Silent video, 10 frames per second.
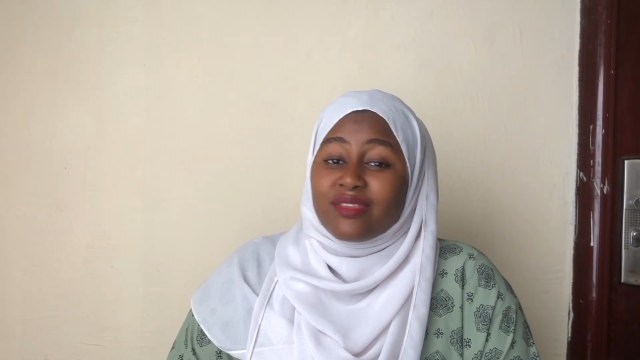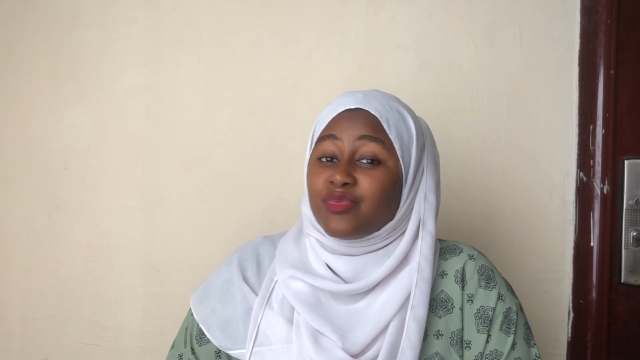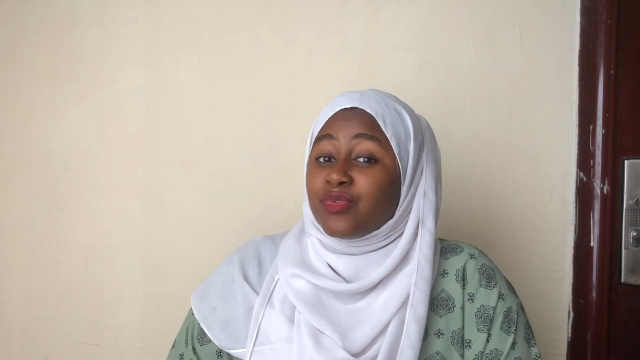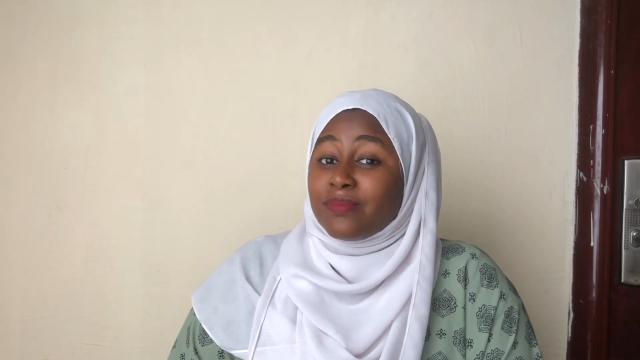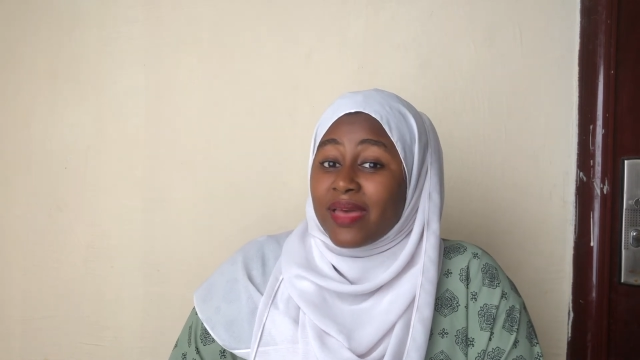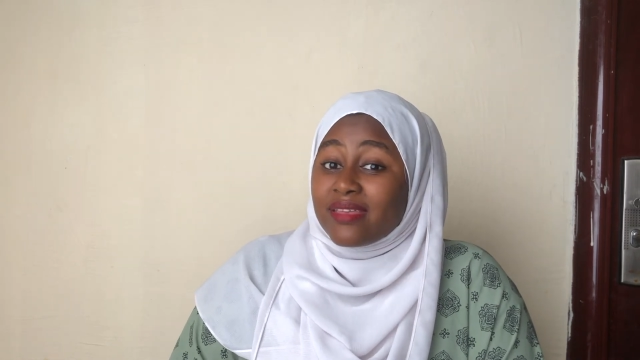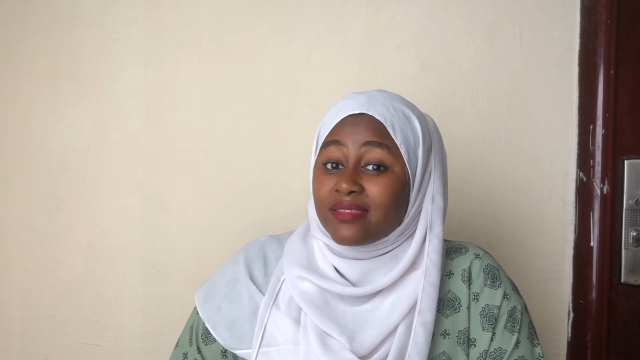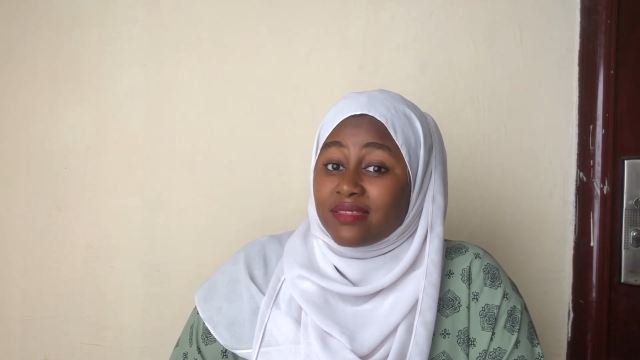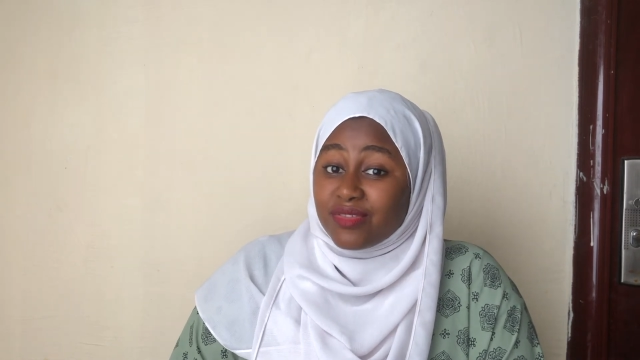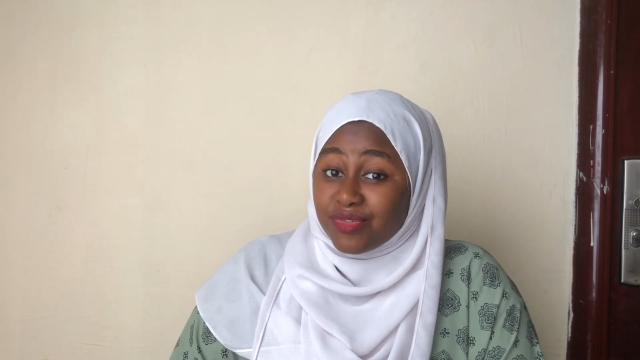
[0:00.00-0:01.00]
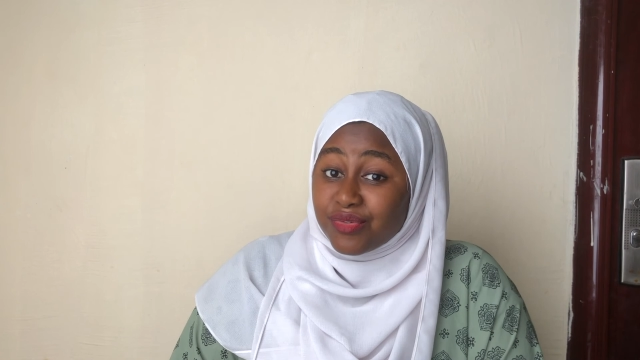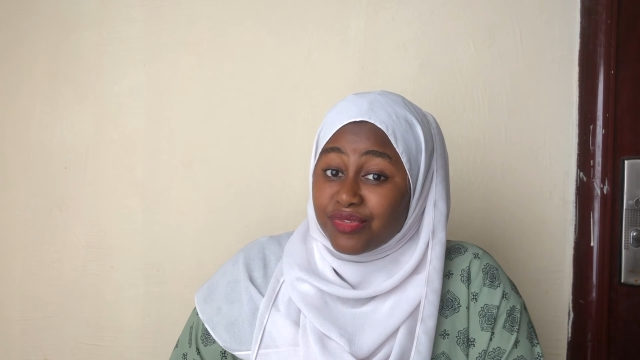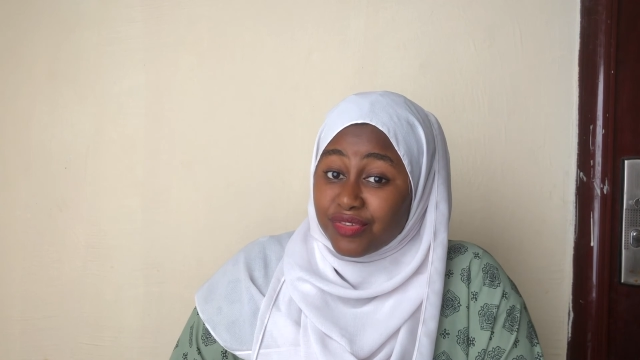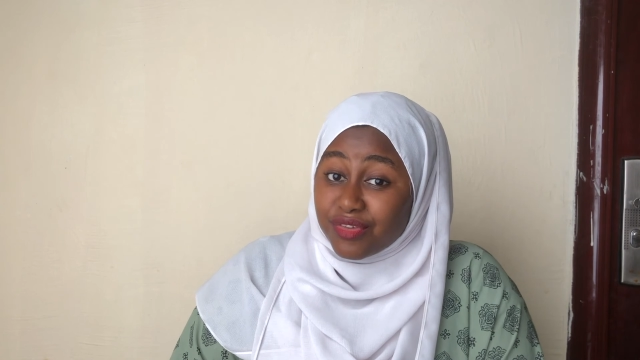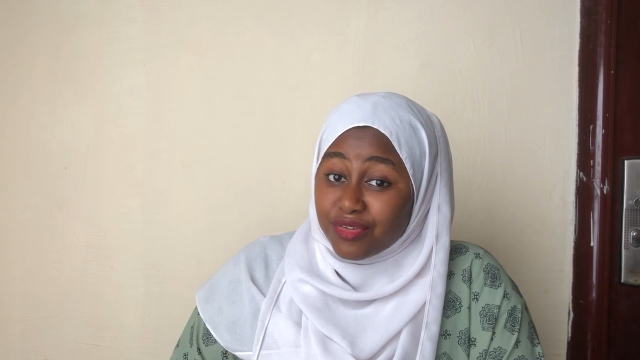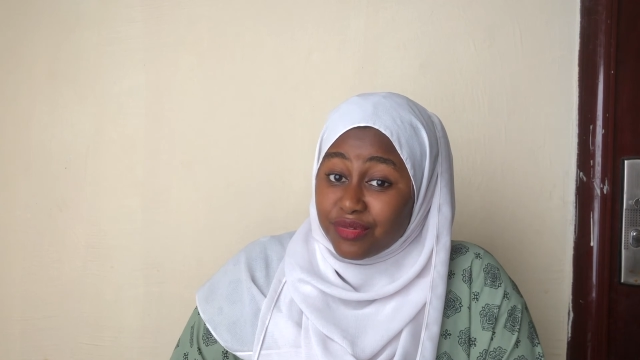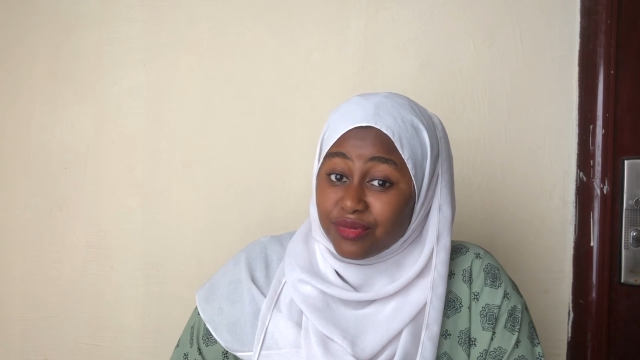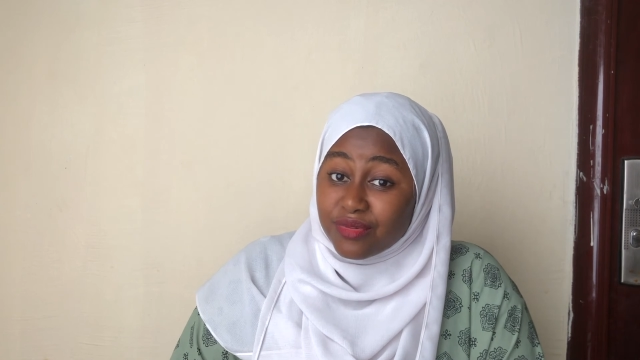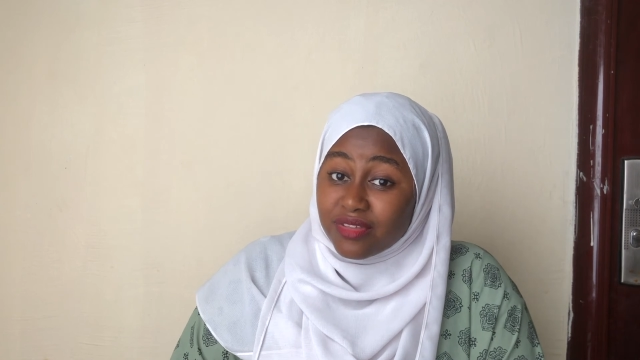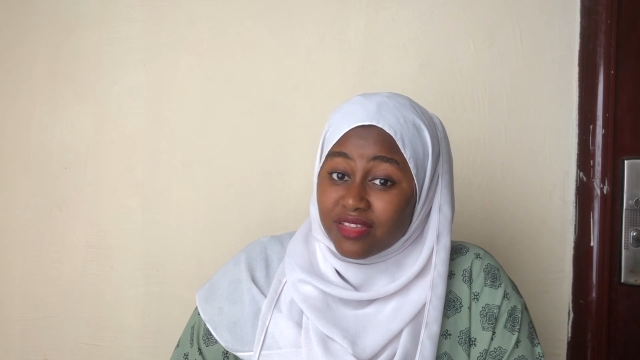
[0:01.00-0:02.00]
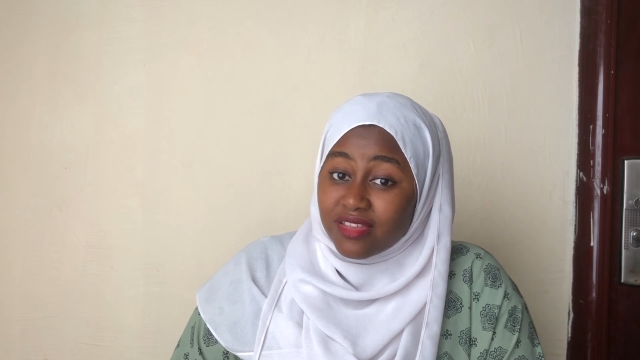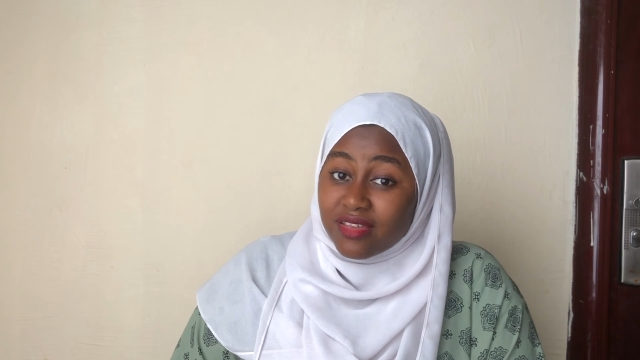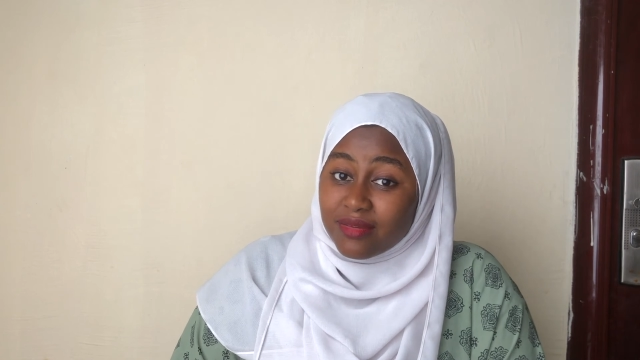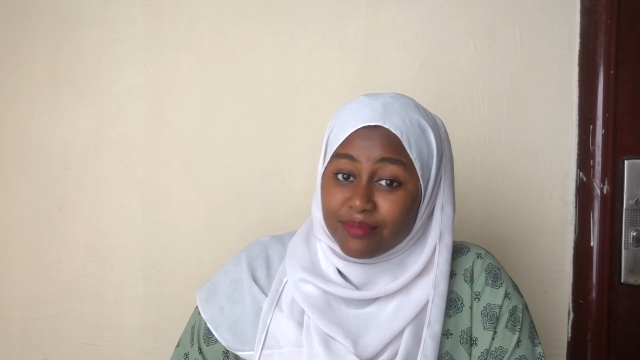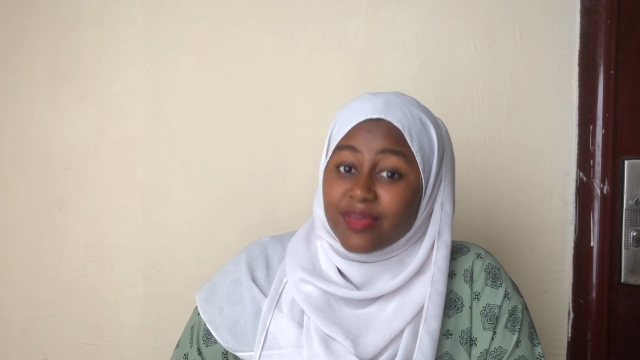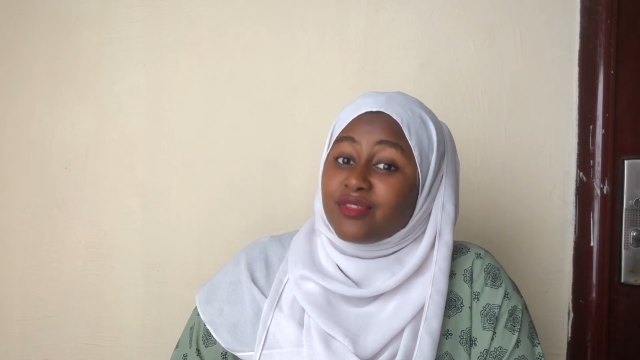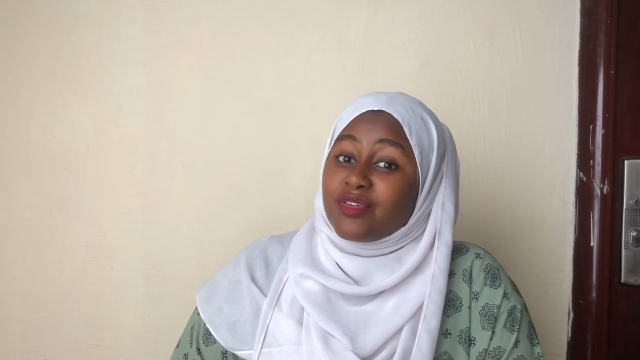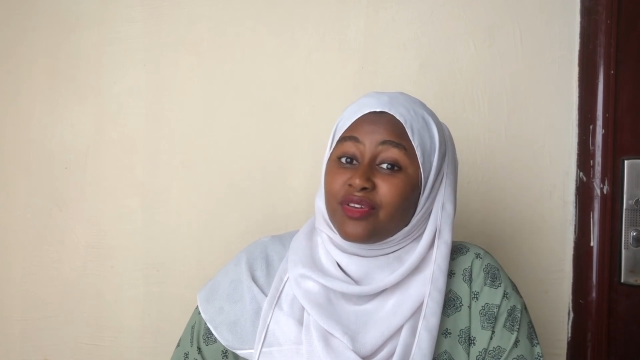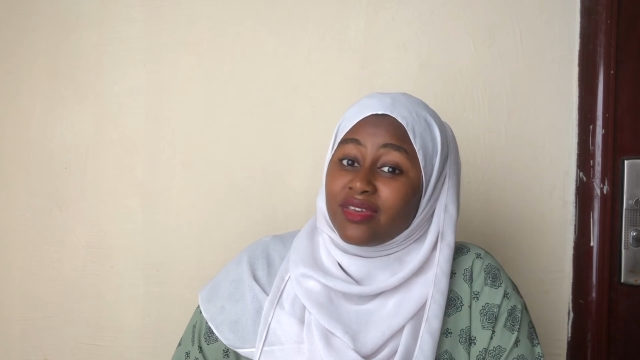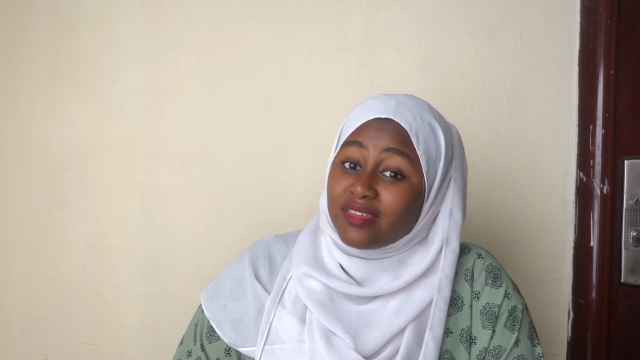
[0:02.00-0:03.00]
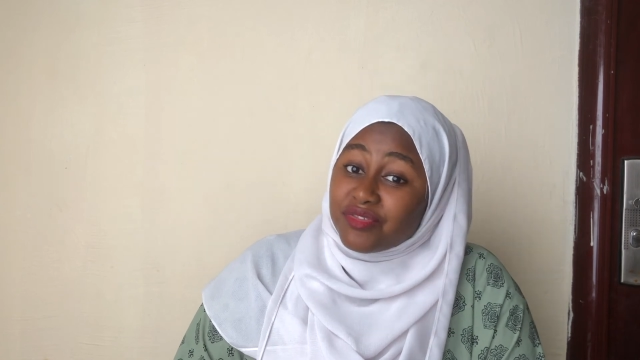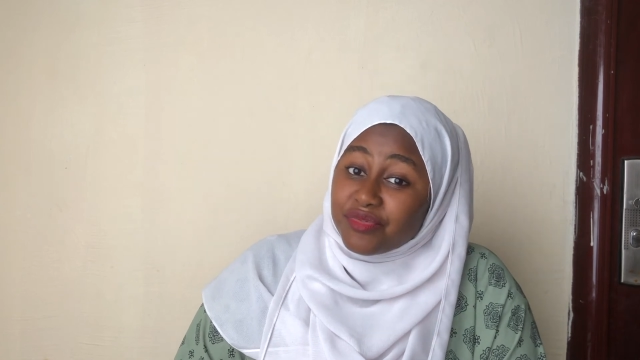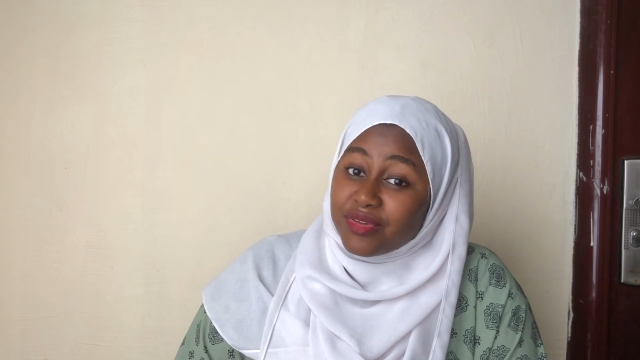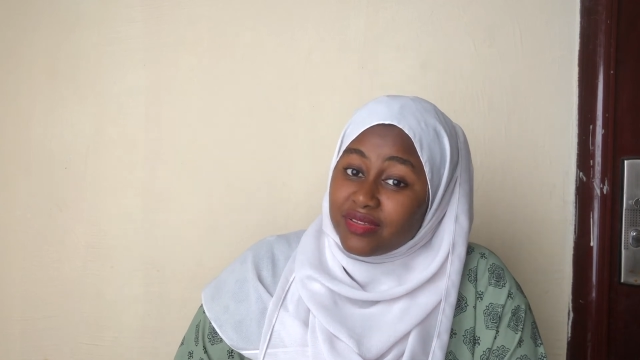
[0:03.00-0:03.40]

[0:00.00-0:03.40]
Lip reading: will best suit you based on your history.